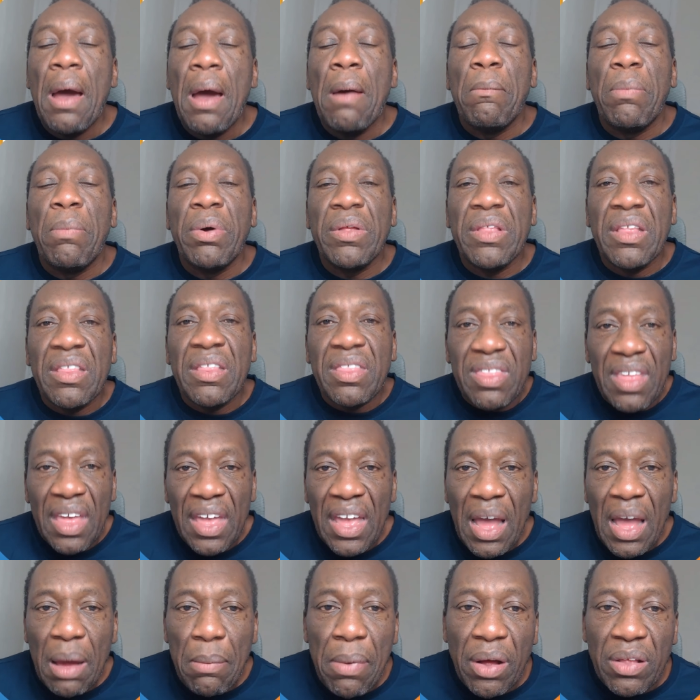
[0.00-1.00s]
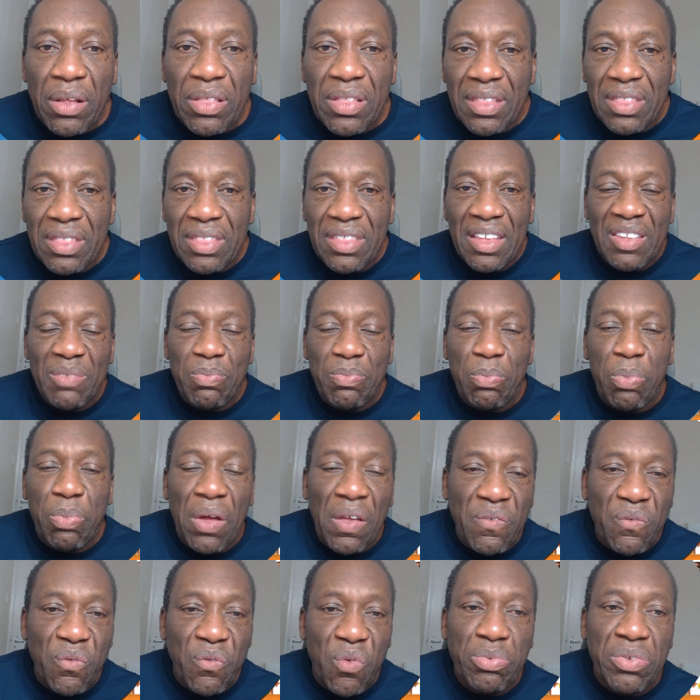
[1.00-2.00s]
But the thing about these
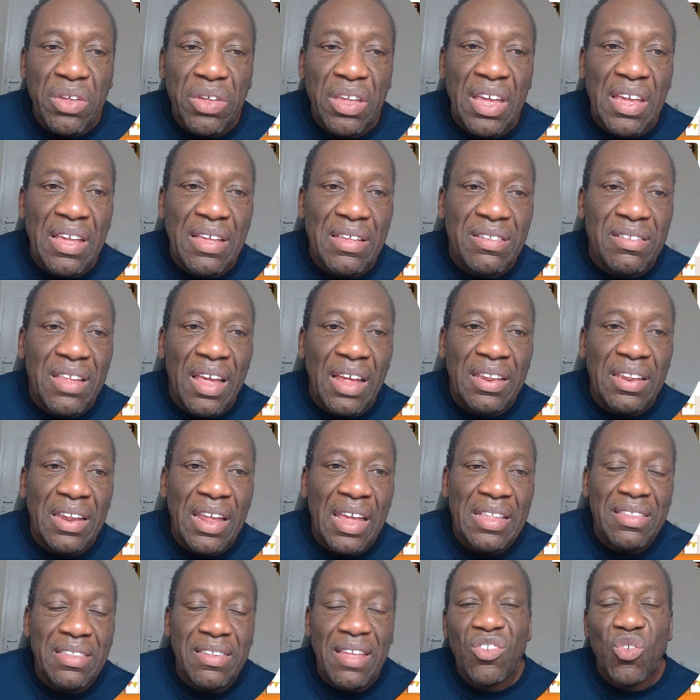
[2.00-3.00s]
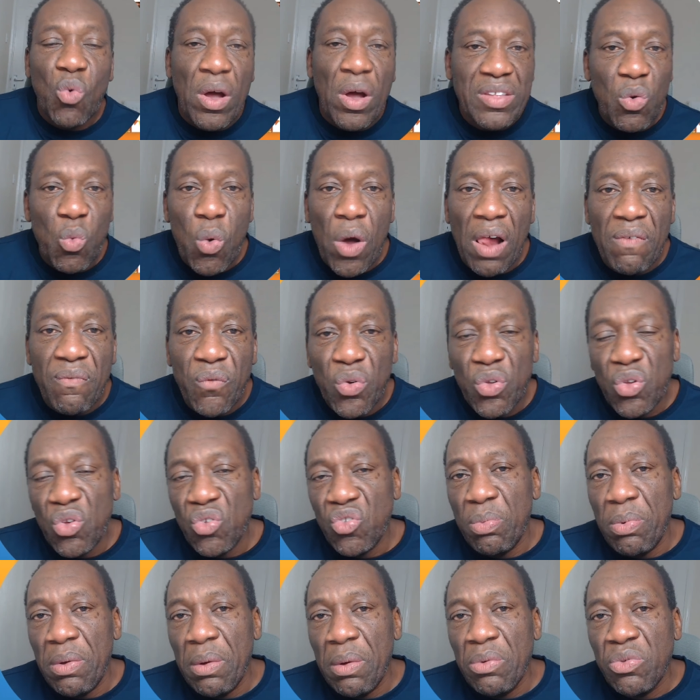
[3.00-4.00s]
platforms is that it takes quite a while for
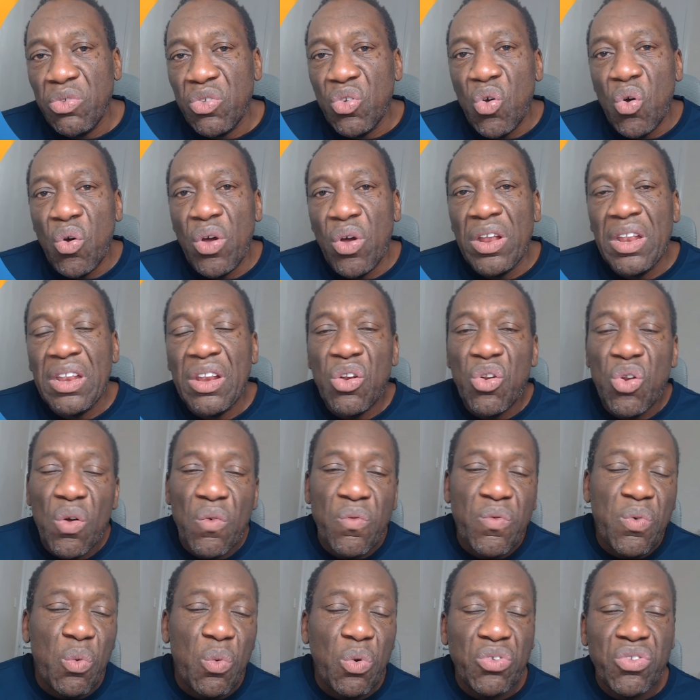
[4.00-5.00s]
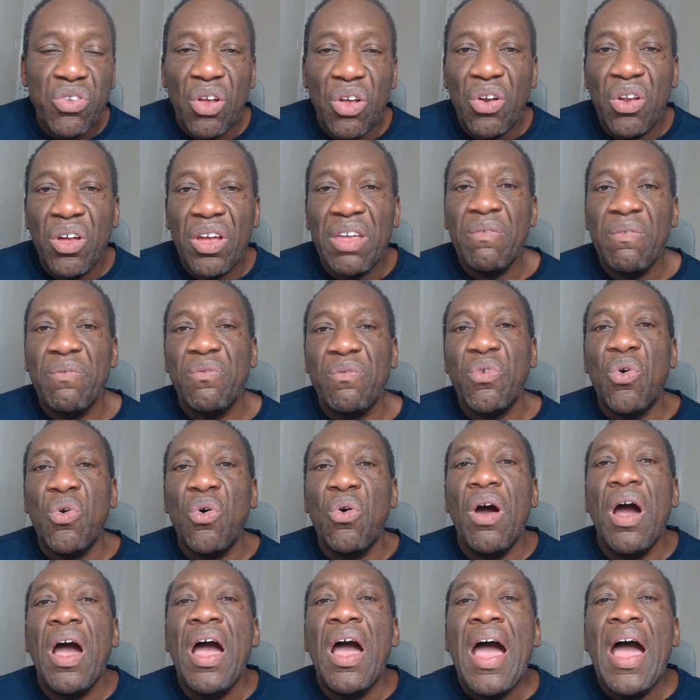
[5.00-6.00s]
you to be able to go in, look for what you're looking
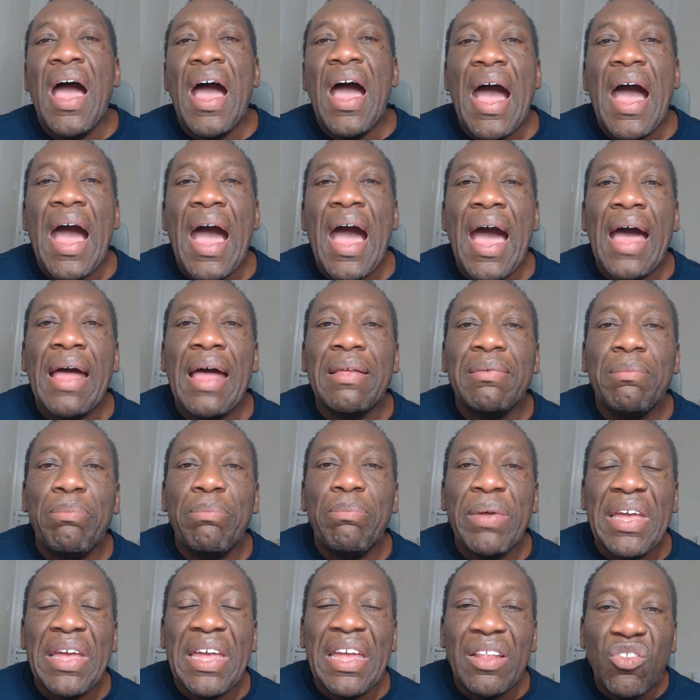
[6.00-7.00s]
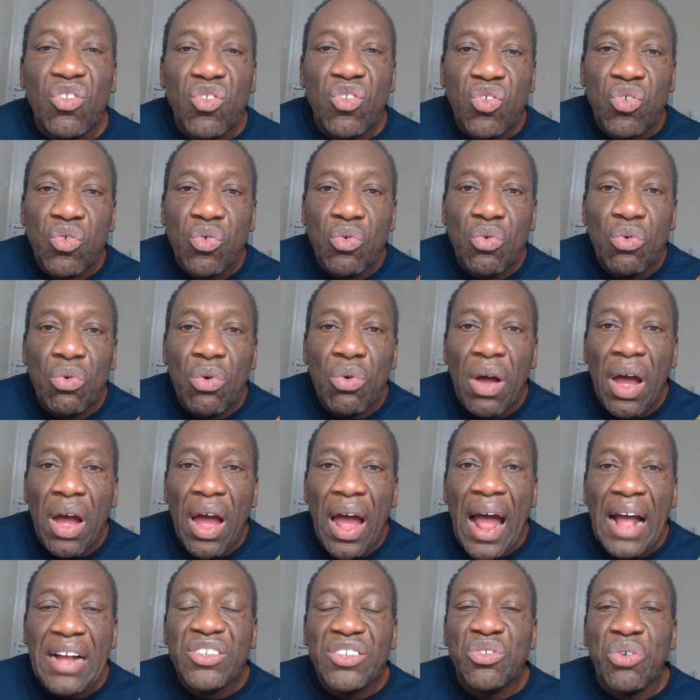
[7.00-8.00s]
for, and begin to
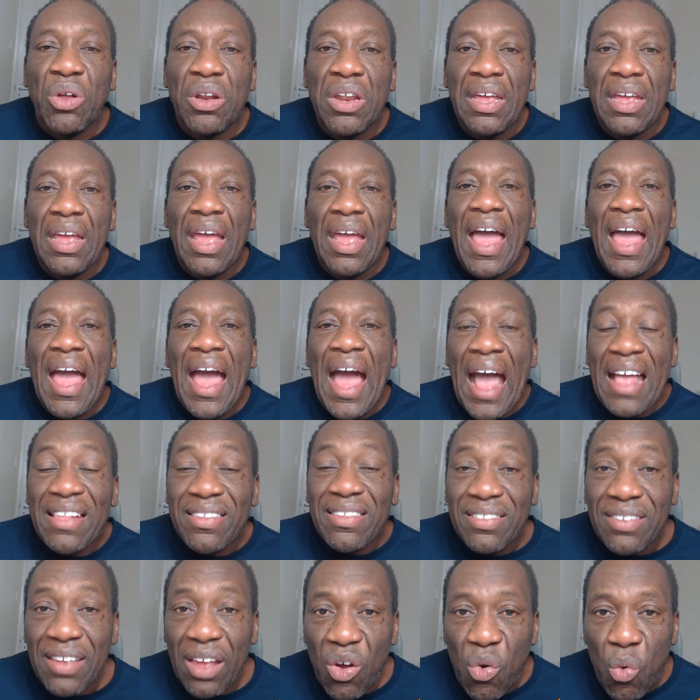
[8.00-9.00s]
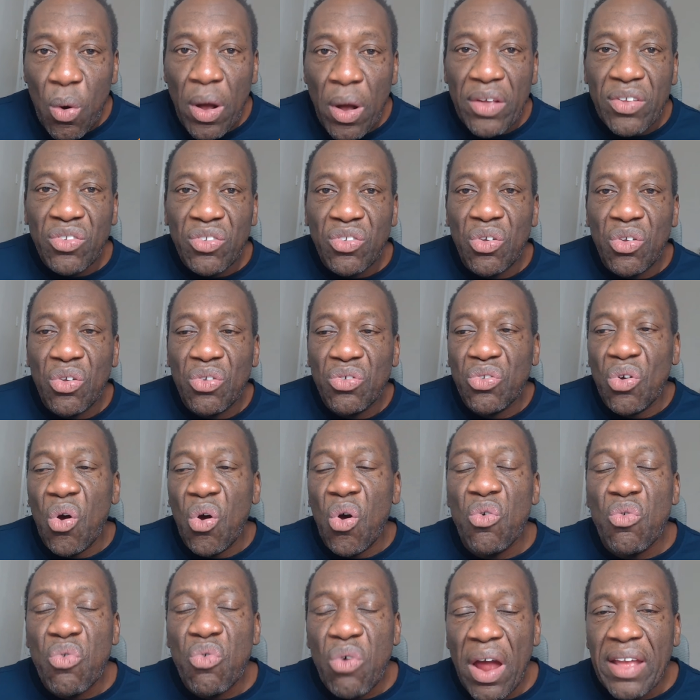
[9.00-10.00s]
actually answer questions
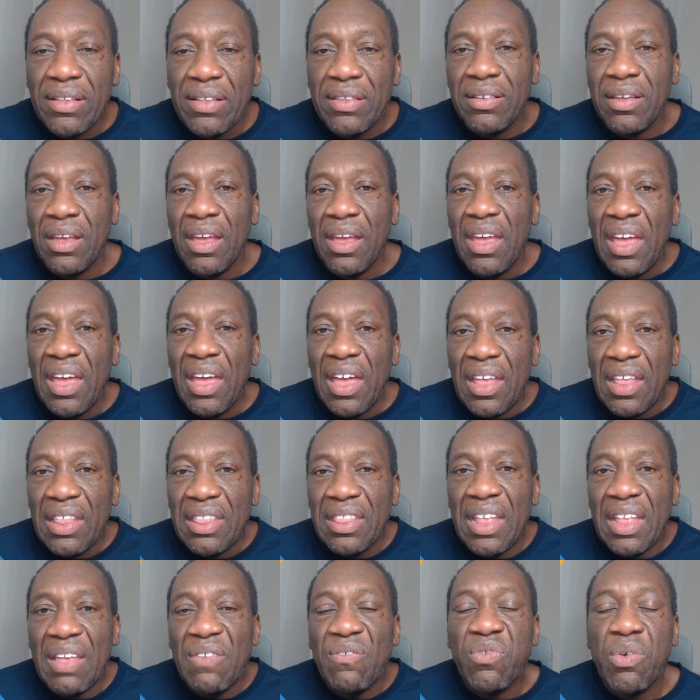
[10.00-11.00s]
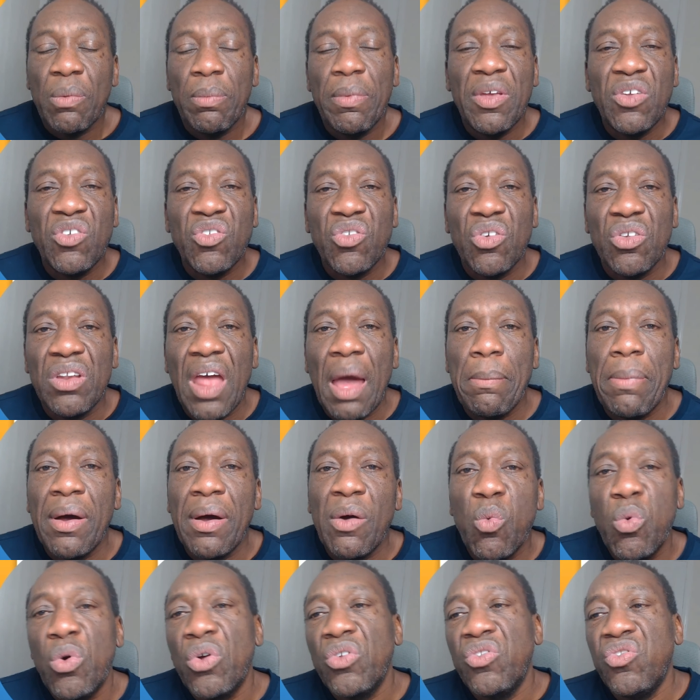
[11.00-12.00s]
or write information
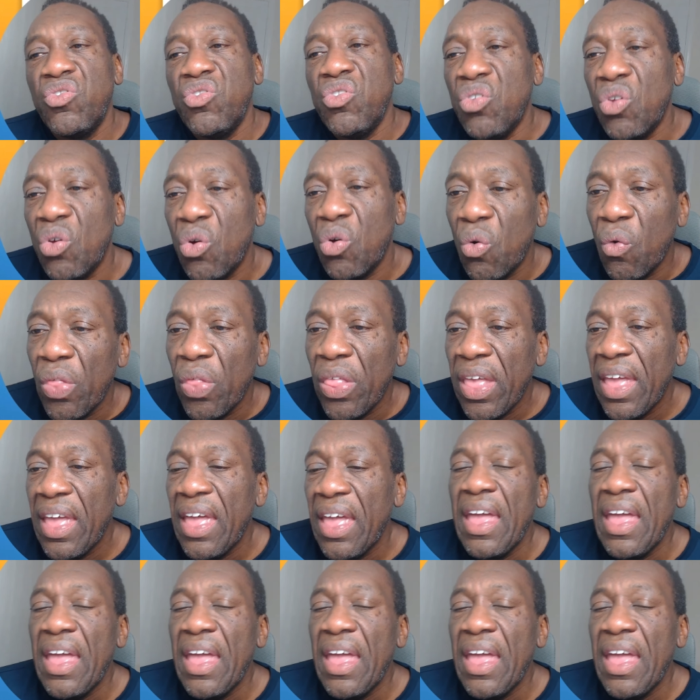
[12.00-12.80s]
about what you know.